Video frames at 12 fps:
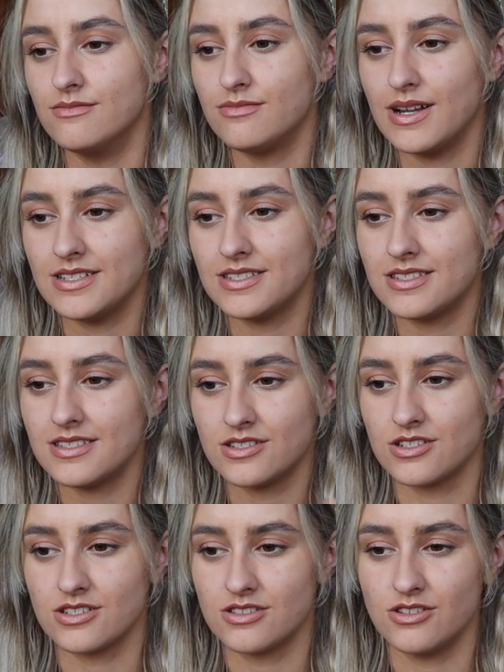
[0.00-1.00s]
places that
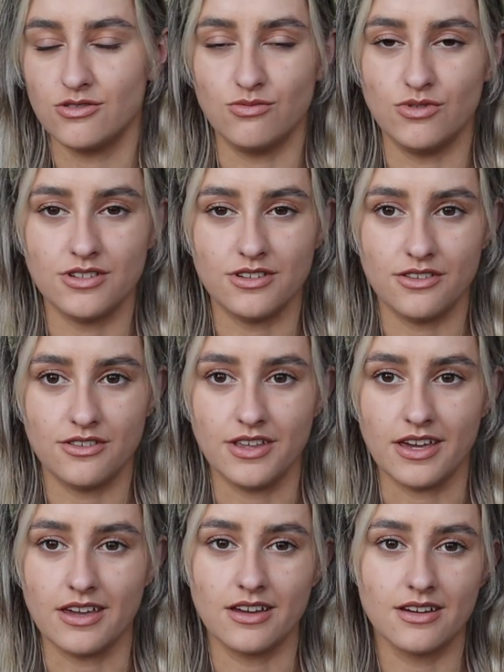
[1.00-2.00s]
just you wouldn't
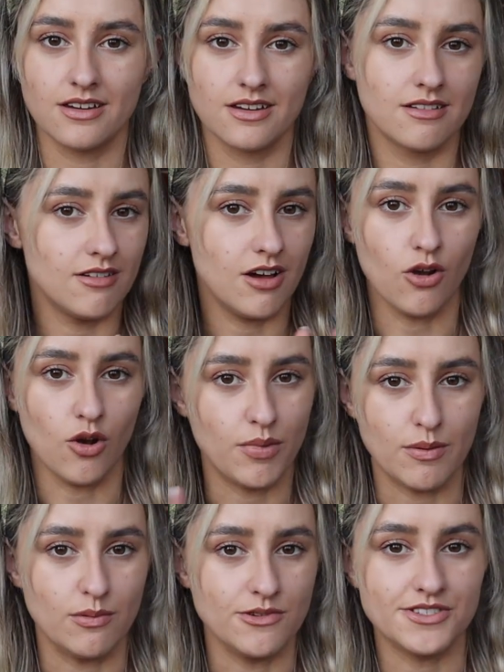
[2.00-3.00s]
think a lot of
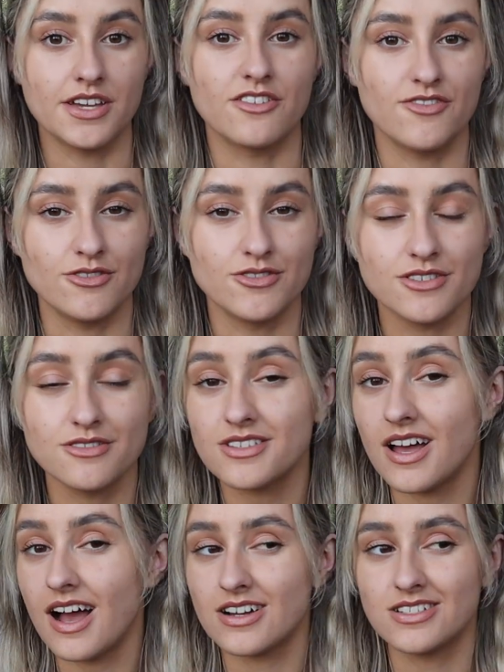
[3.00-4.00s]
people would take photos
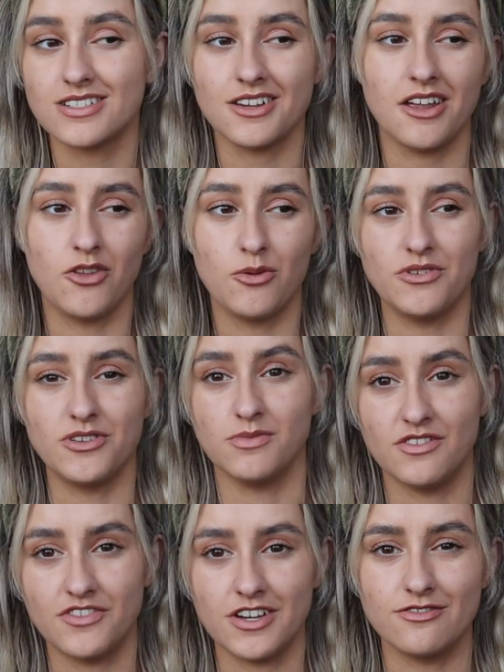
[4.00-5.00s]
actually turn out to be some
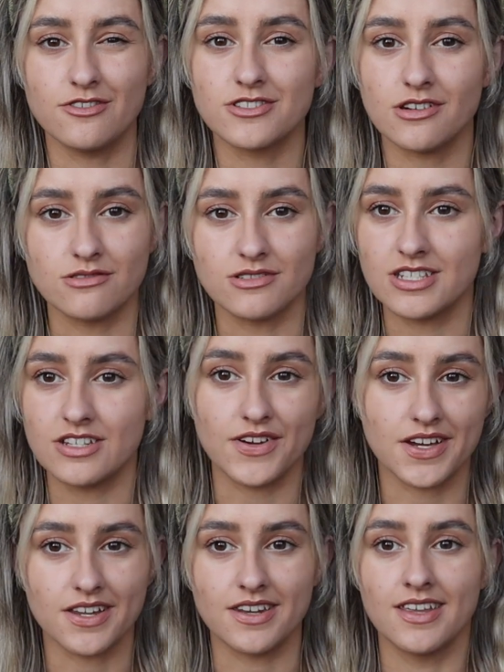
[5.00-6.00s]
of my favourites. I'll see if I
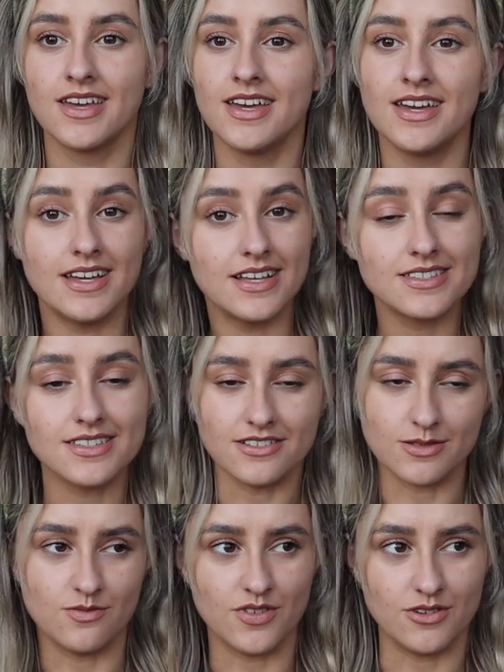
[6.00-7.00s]
can insert
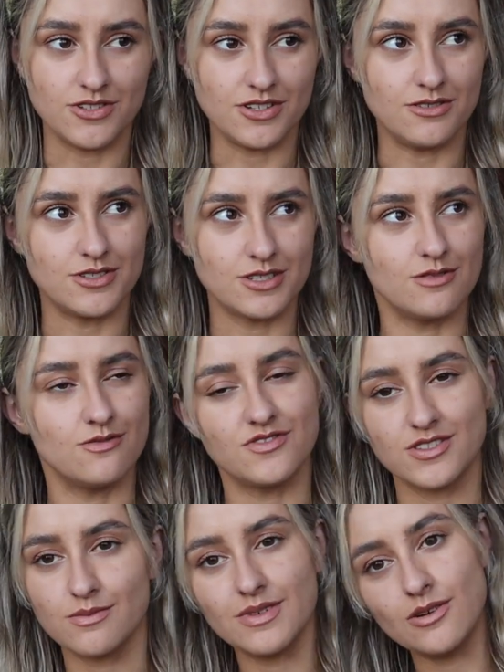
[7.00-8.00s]
some photos of
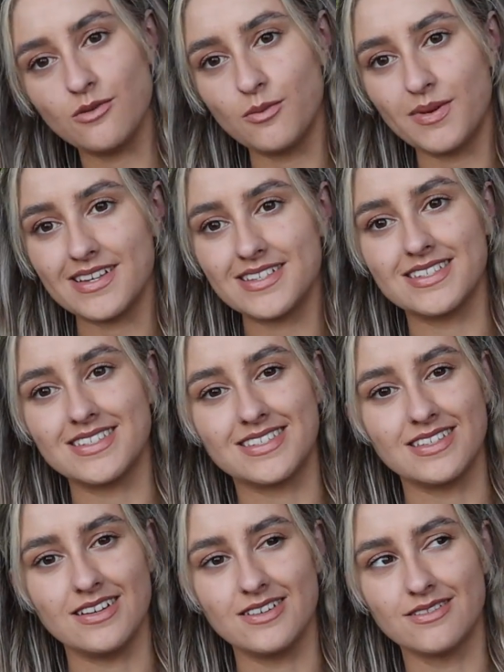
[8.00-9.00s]
some little places
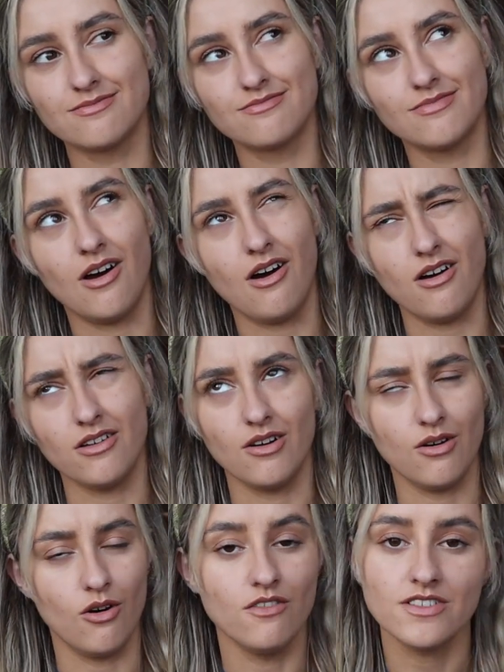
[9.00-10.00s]
that aren't
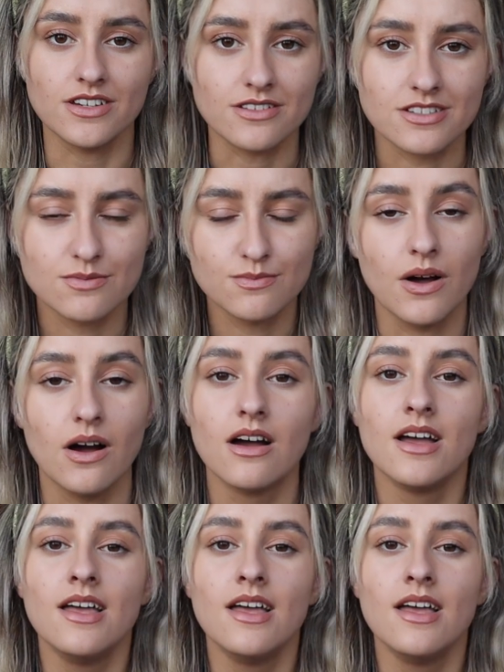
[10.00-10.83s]
obvious, but